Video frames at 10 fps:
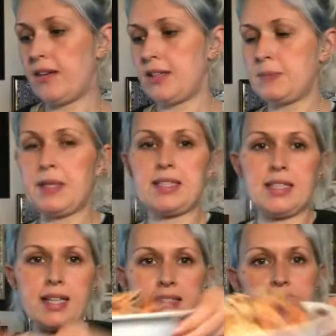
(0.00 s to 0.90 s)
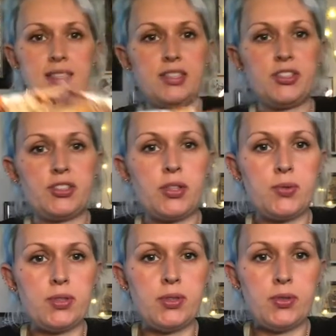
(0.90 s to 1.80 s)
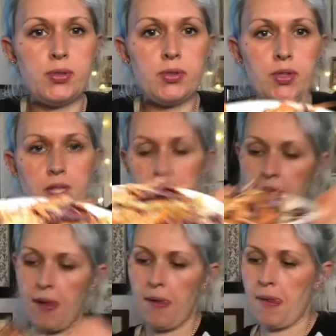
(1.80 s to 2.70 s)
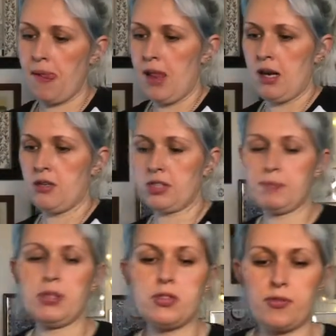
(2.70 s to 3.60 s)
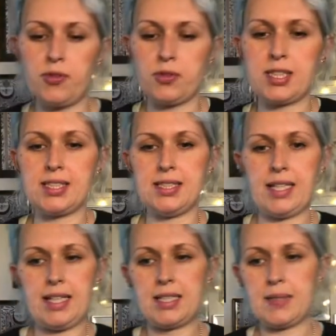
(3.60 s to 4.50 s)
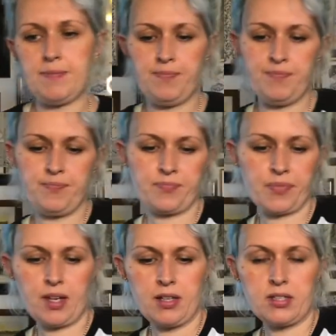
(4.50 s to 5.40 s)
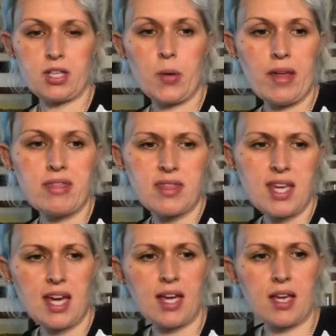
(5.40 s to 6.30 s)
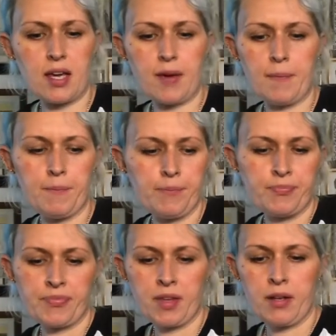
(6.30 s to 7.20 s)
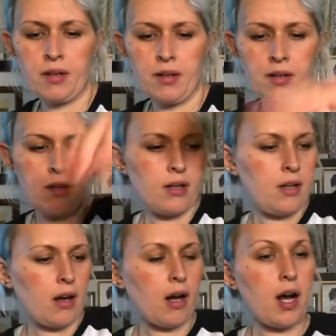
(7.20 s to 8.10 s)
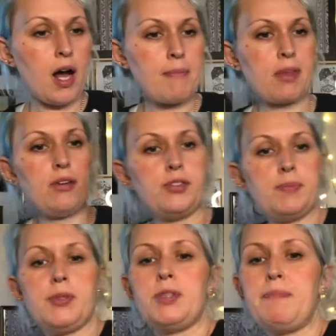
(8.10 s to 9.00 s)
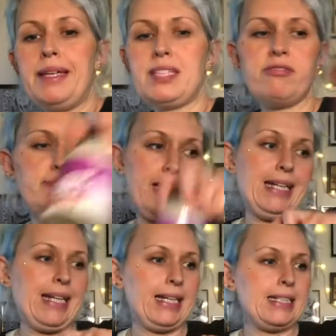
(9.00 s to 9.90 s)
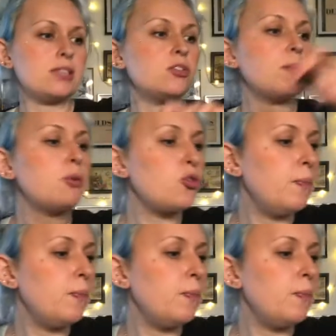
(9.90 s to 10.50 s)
that's better. There's our delicious coleslaw. Looks beautiful, doesn't it? So I think I'm going to put a bit of mayonnaise on the bottom